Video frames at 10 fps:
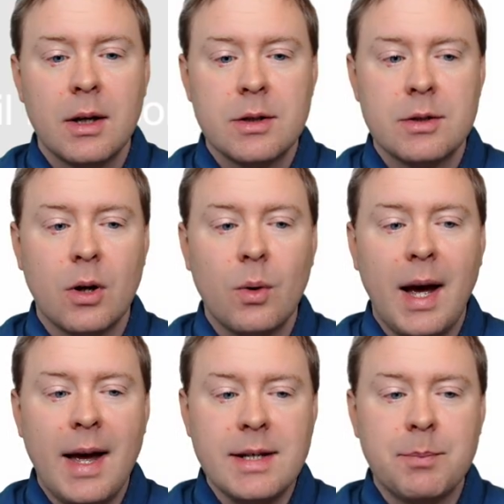So,
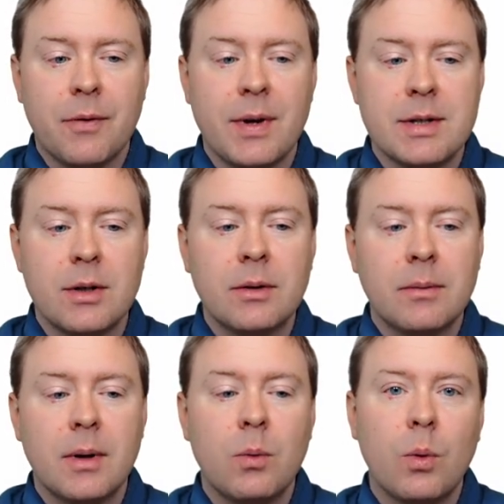as a professor,
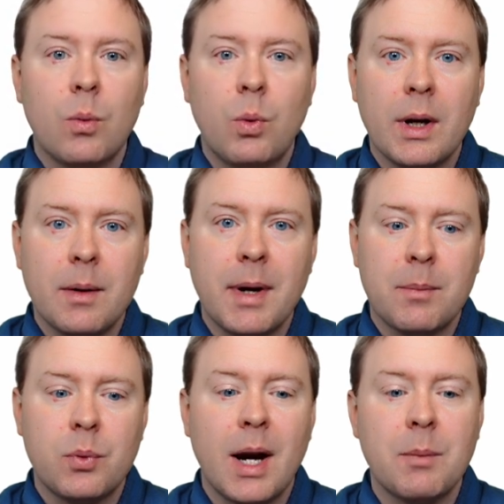one of my
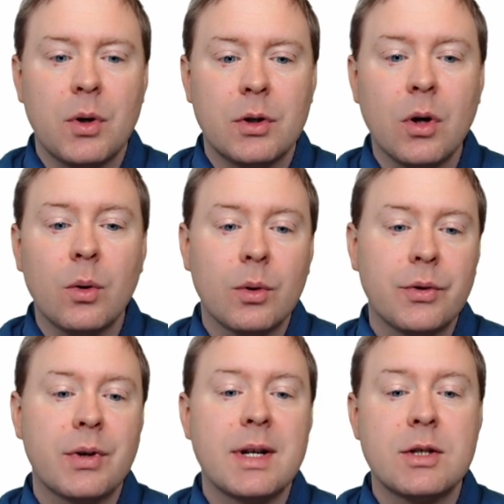primary
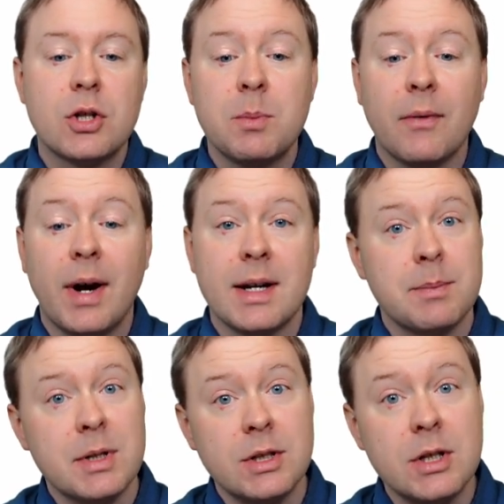goals is to supervise
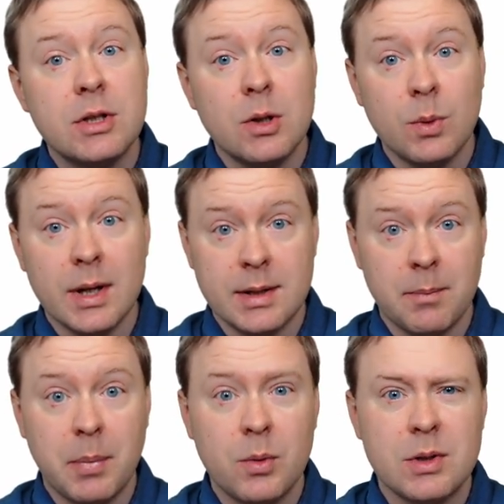PhD students
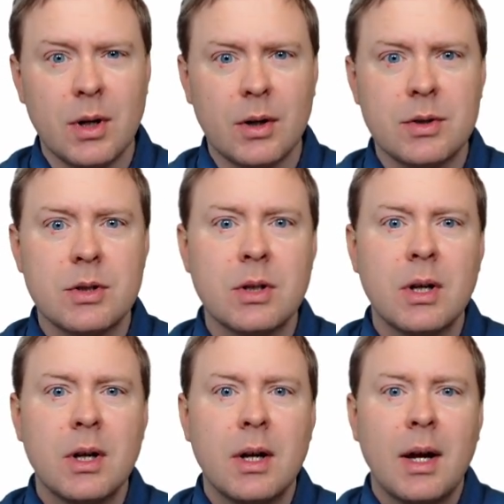and postdocs.
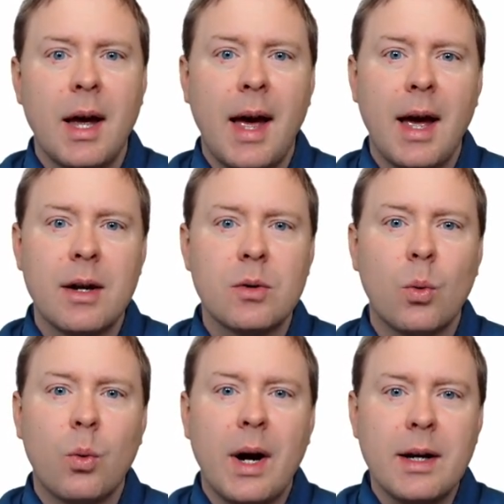And
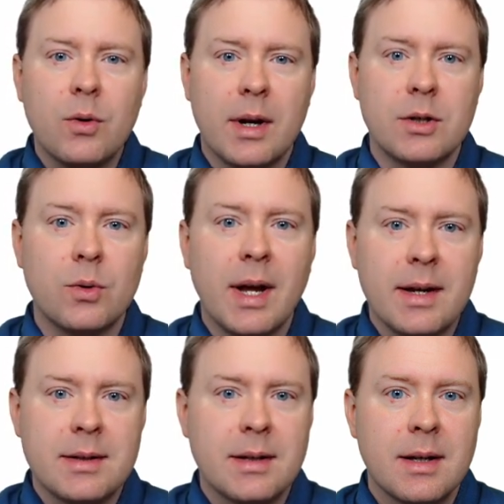why do I do
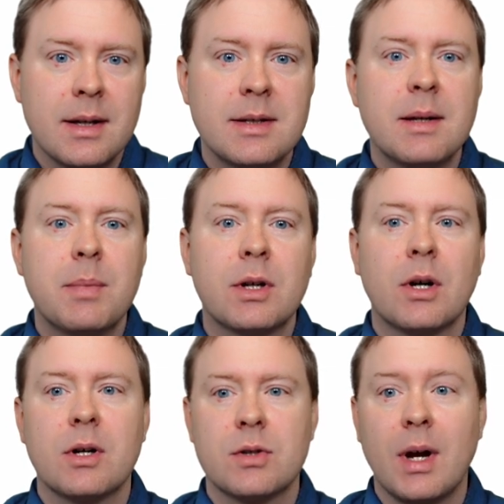that? Is it
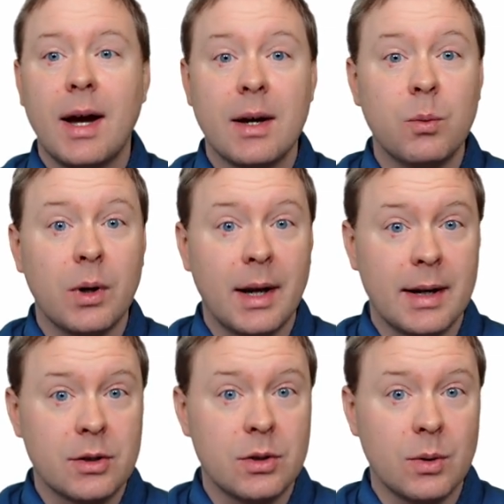because I would
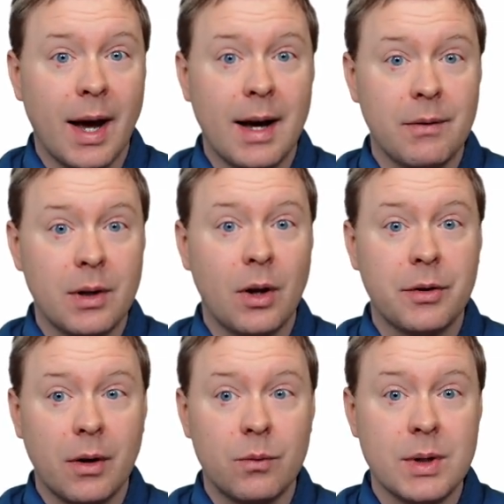like to have a lot
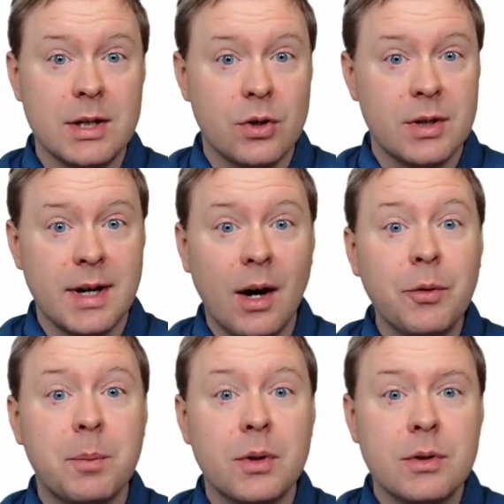of research
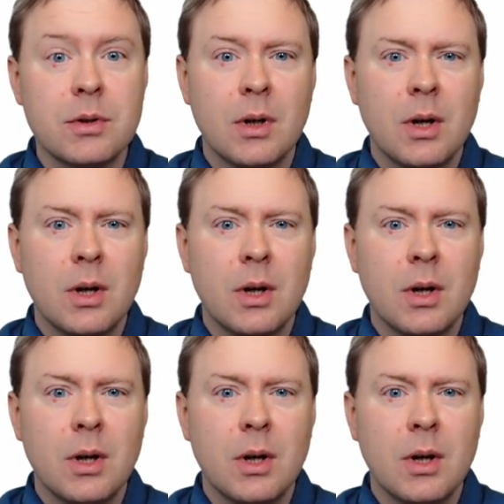output?